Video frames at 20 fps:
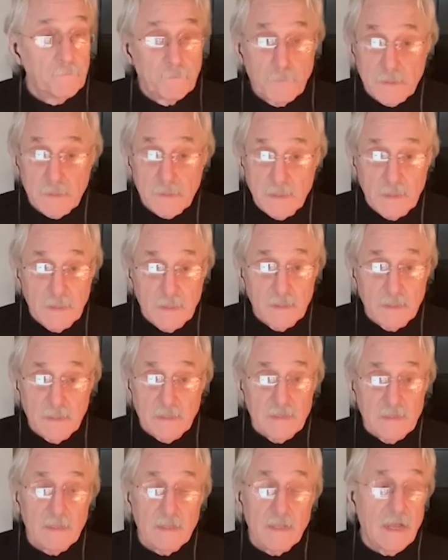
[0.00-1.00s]
But
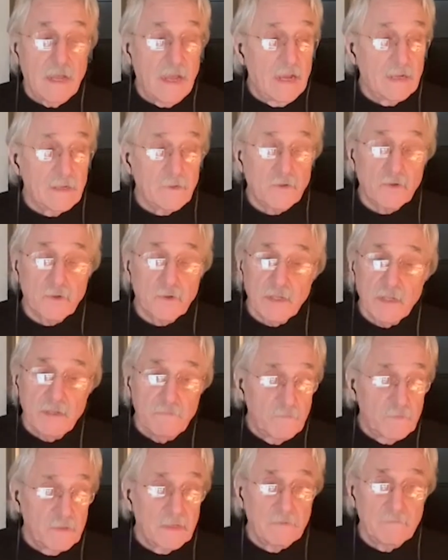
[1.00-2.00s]

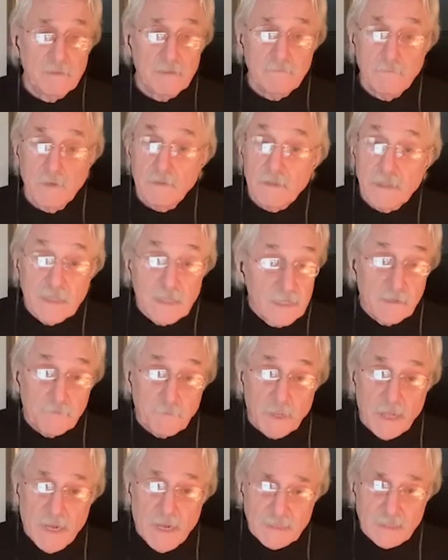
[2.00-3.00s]
actually, at
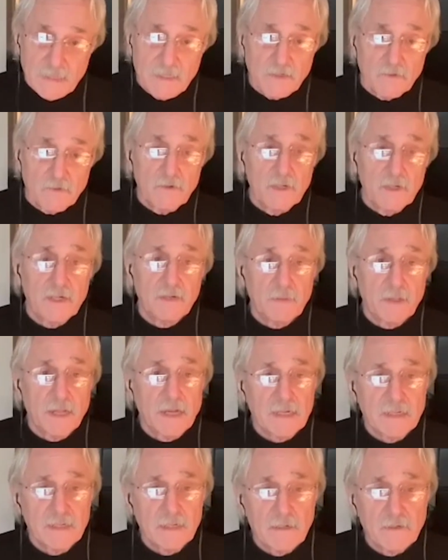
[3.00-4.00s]
least Black children and
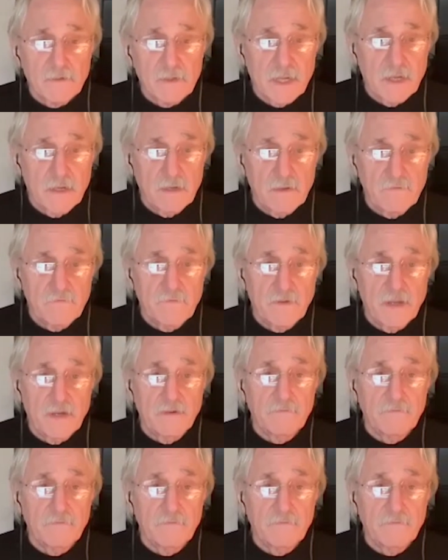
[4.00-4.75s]
Black adults have